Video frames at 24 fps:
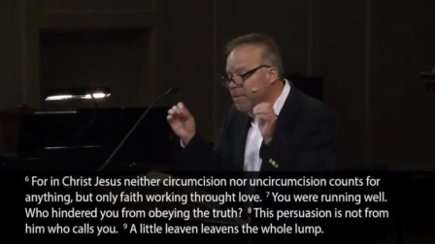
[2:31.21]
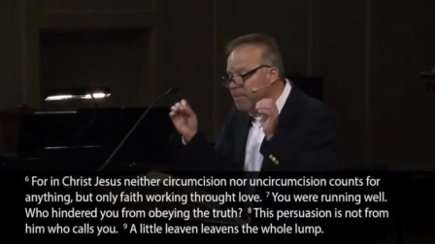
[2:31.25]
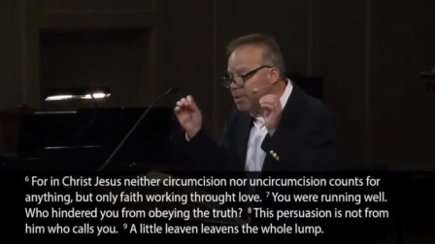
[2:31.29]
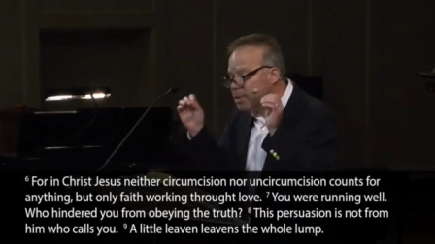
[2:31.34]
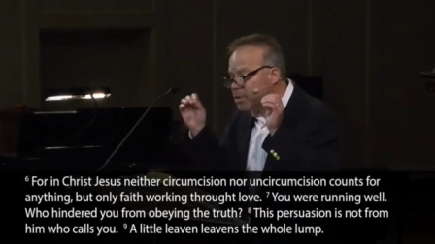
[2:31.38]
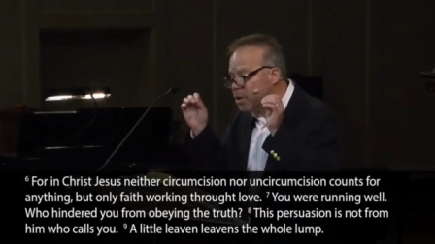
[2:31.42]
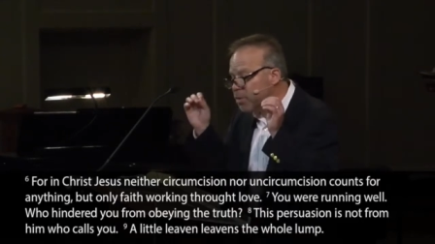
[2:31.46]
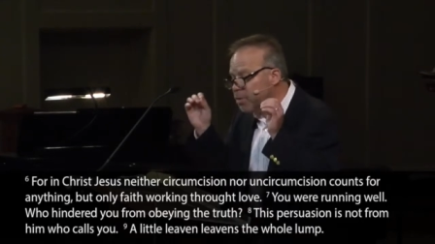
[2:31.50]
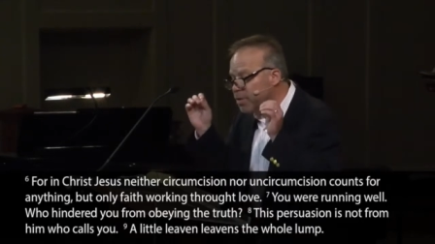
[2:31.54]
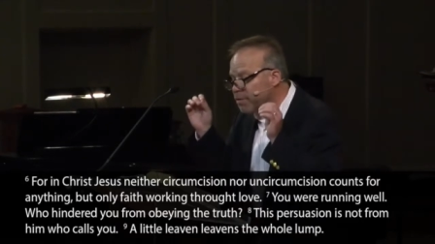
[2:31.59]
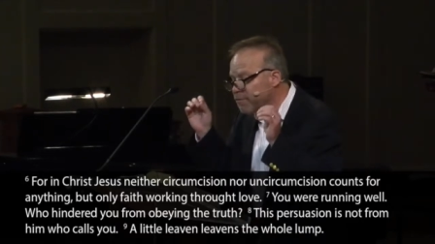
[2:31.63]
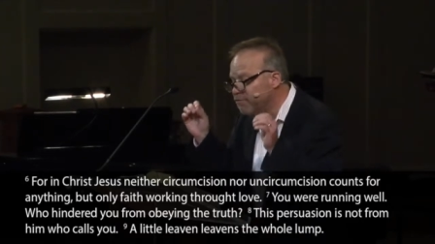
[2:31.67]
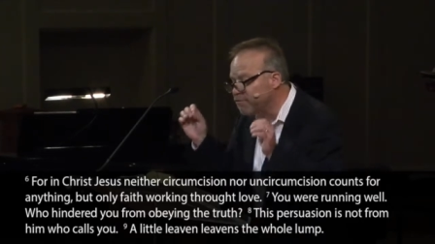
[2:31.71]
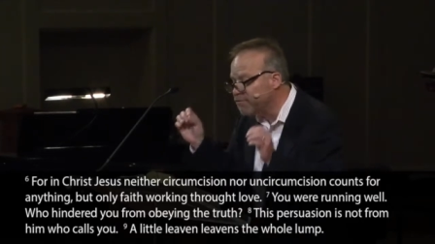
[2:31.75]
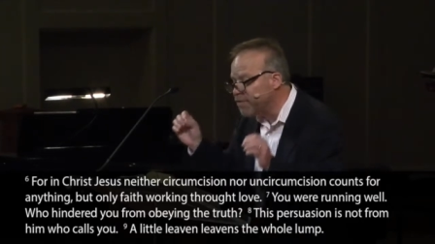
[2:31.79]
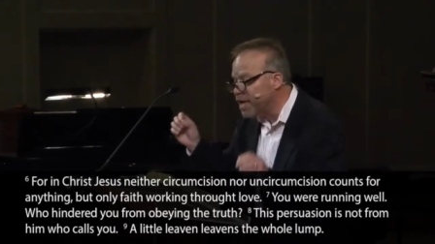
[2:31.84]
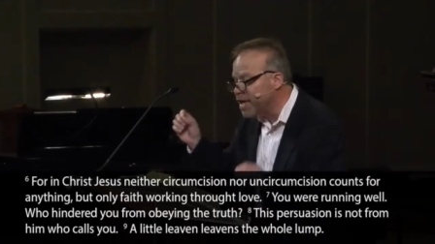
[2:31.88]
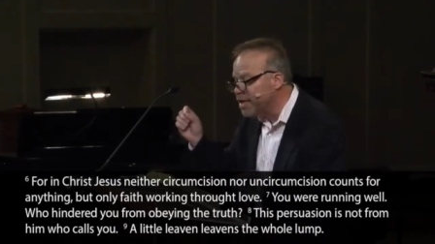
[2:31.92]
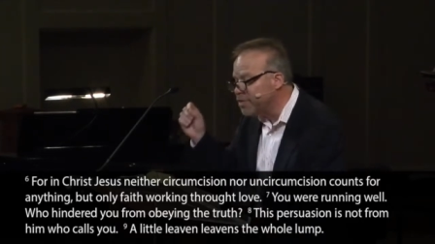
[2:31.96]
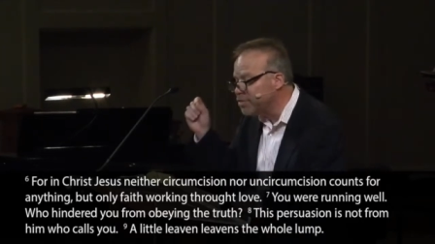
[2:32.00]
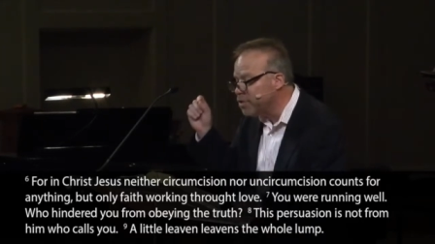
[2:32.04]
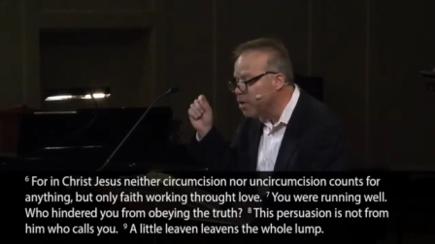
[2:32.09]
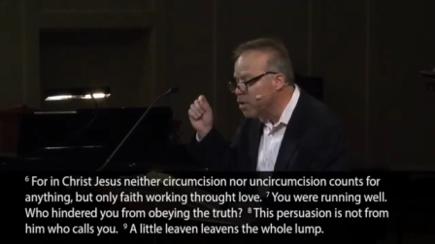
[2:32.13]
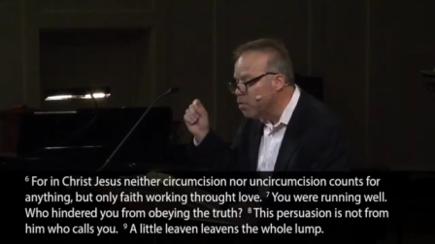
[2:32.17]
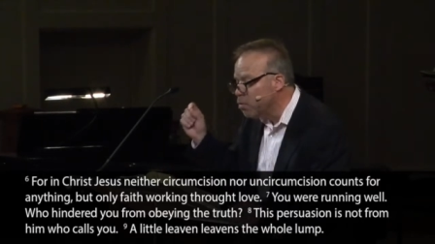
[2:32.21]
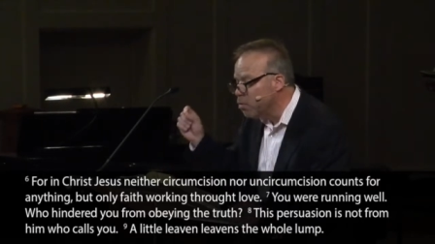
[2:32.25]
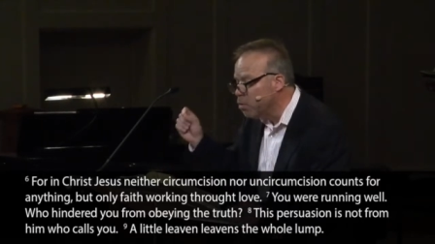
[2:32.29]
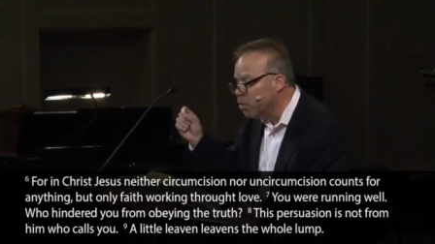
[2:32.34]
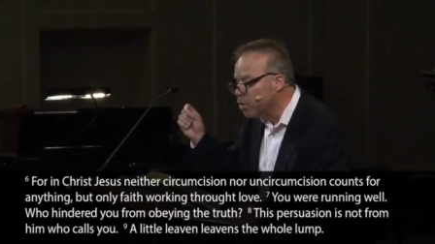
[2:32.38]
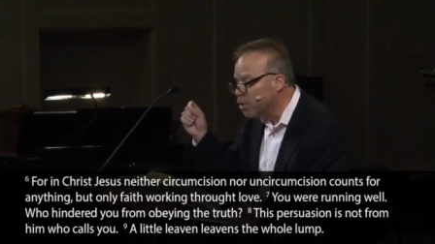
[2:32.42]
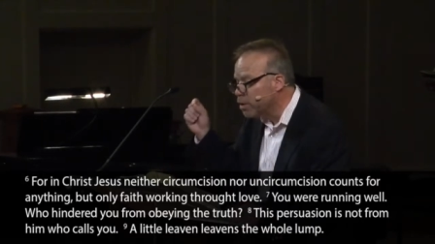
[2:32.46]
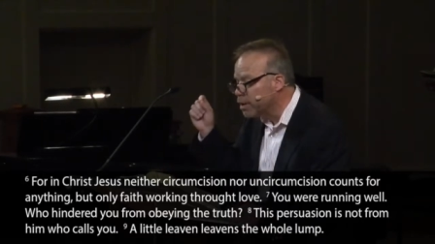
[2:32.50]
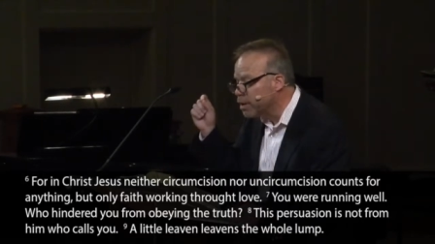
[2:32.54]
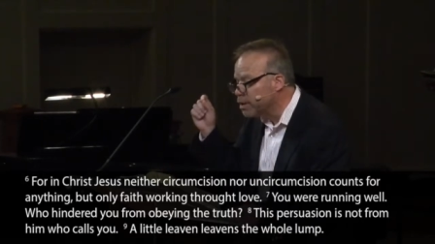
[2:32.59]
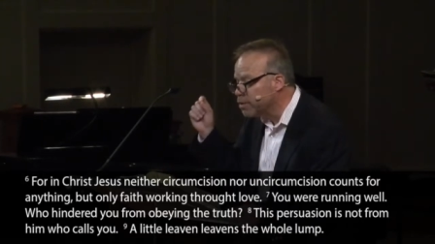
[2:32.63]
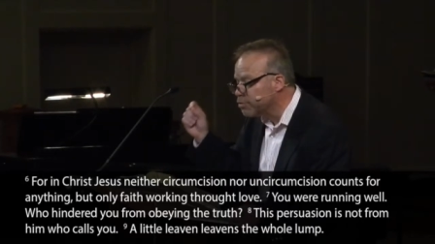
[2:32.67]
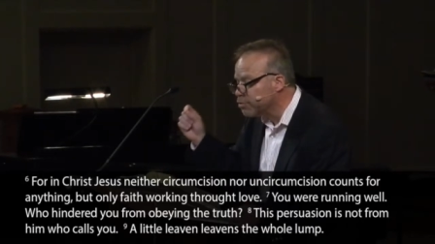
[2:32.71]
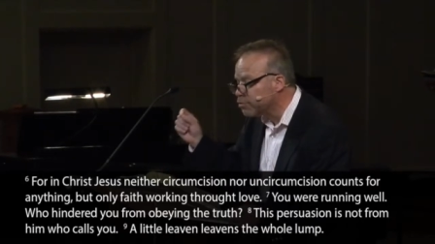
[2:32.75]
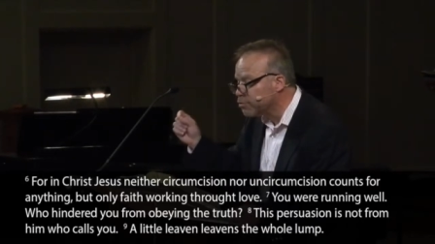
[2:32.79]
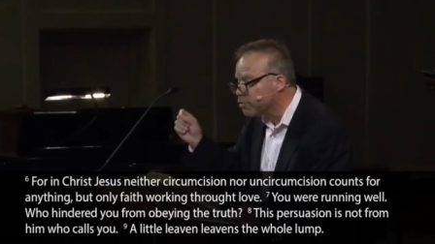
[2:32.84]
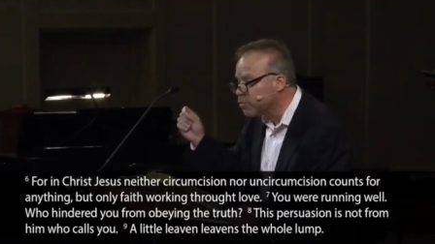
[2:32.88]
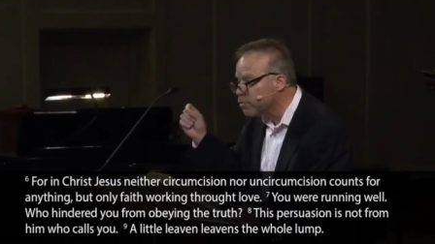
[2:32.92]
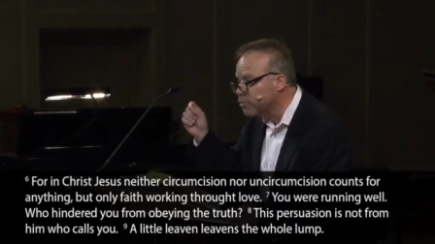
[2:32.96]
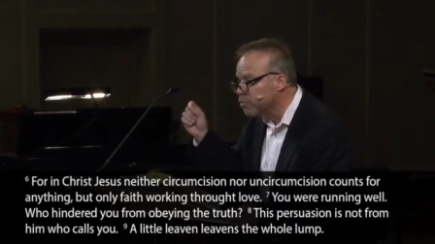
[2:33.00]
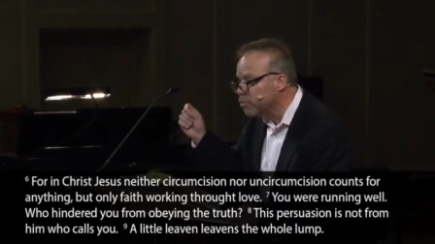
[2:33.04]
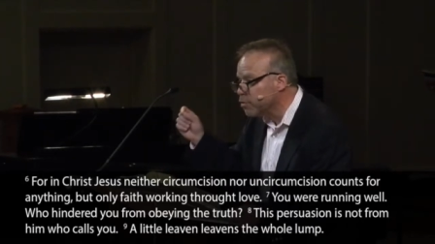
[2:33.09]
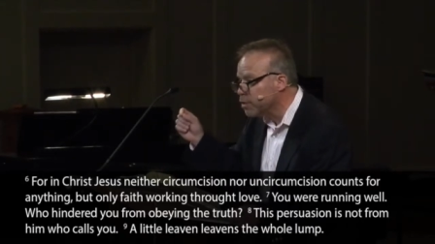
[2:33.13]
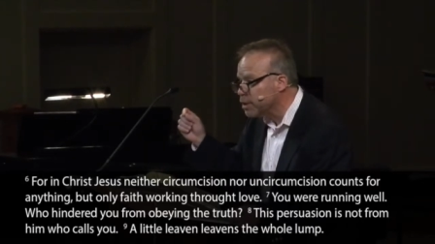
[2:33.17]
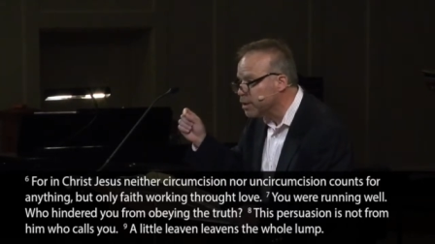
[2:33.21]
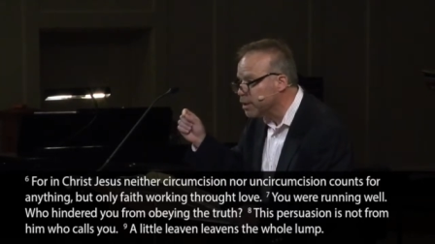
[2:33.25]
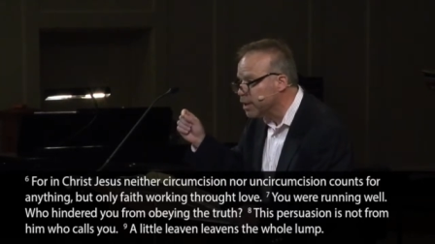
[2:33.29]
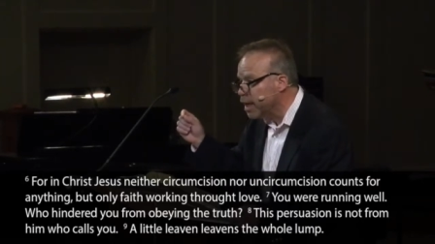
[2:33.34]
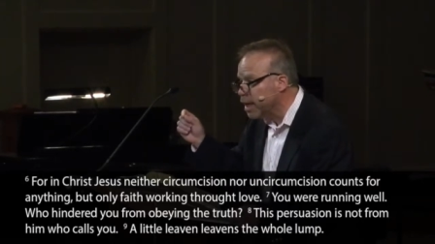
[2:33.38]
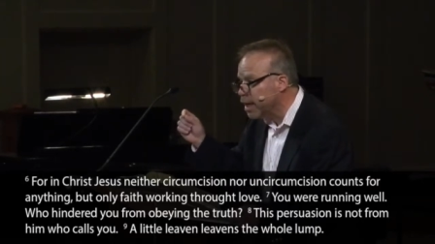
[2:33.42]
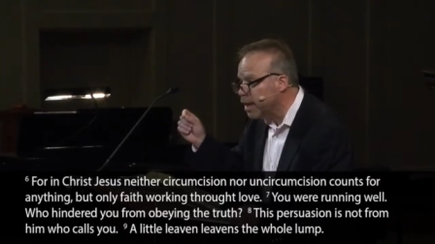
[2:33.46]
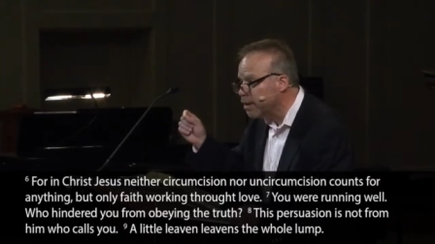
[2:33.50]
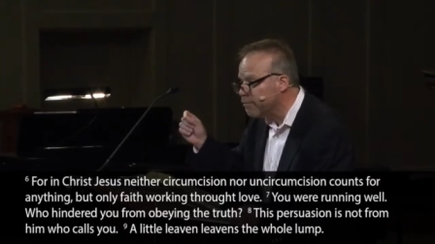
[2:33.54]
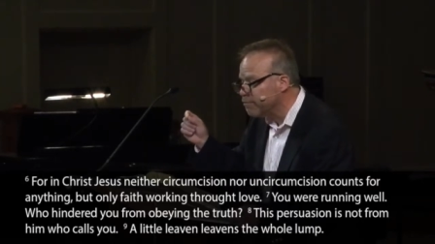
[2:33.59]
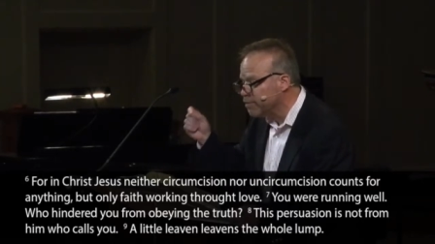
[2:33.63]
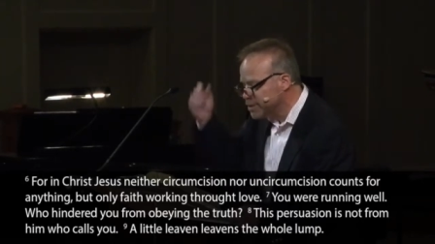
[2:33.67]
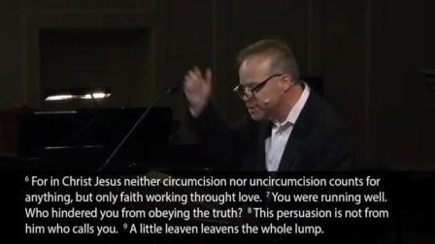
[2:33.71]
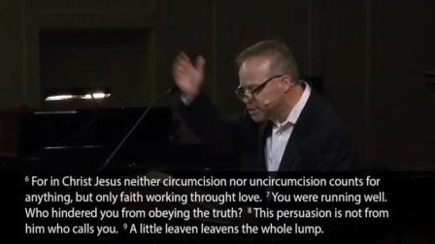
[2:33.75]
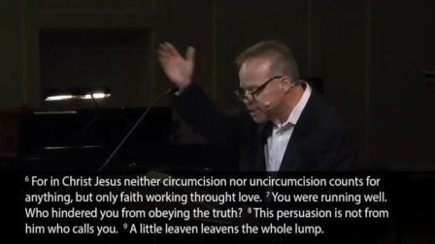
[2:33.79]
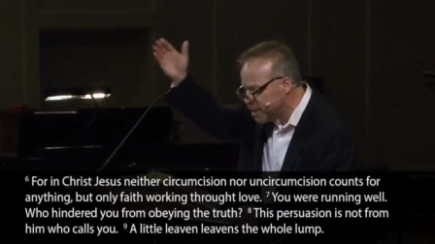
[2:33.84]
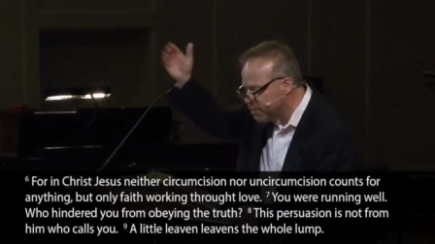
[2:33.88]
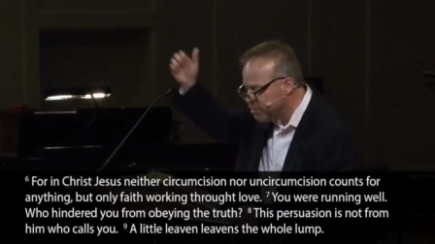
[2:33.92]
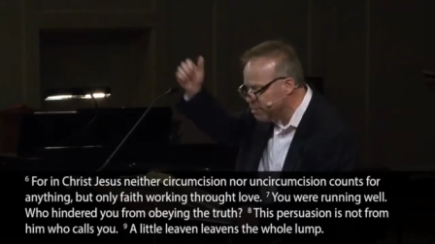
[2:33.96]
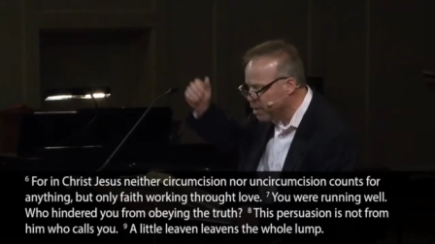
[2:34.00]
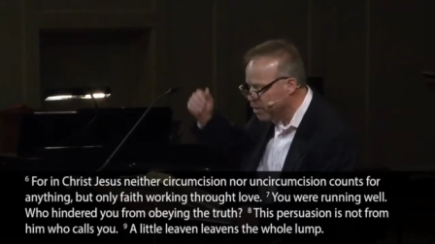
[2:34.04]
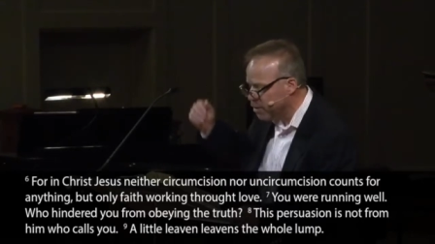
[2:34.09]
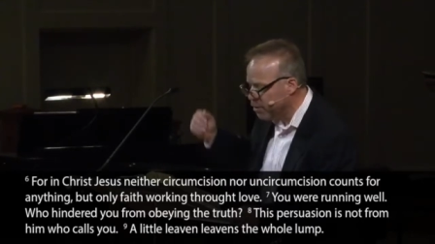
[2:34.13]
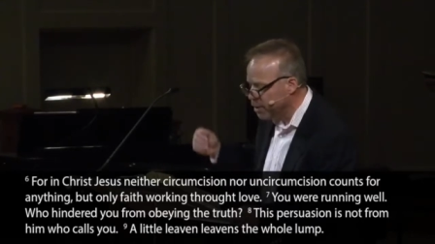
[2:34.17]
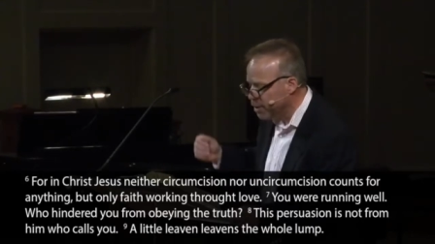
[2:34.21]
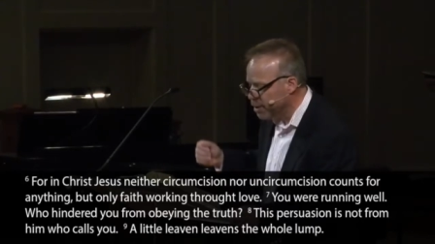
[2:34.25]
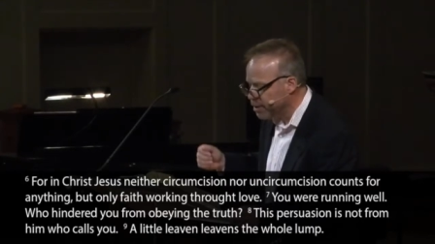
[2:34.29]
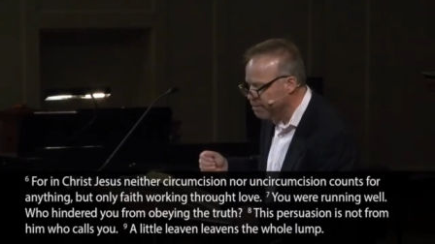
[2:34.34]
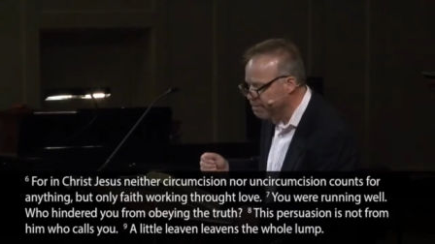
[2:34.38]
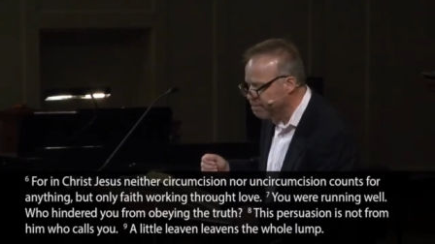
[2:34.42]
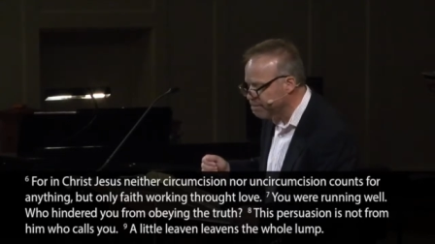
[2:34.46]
but only faith working through love. Let's keep going.